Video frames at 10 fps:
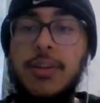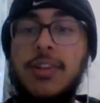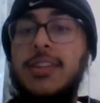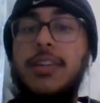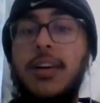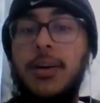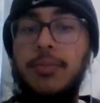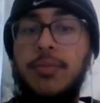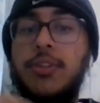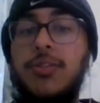because
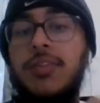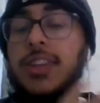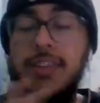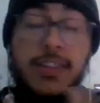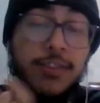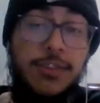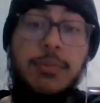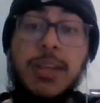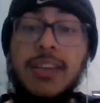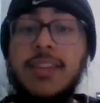256
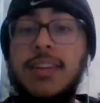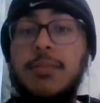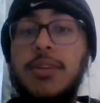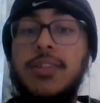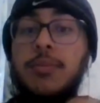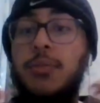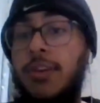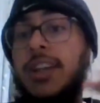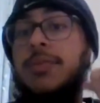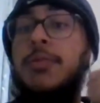GB SSD because it
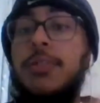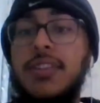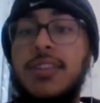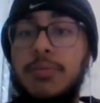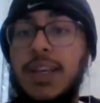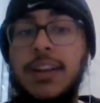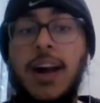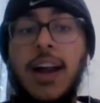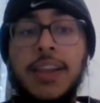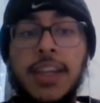provides me with the speed
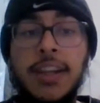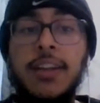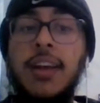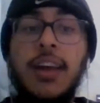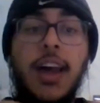I need.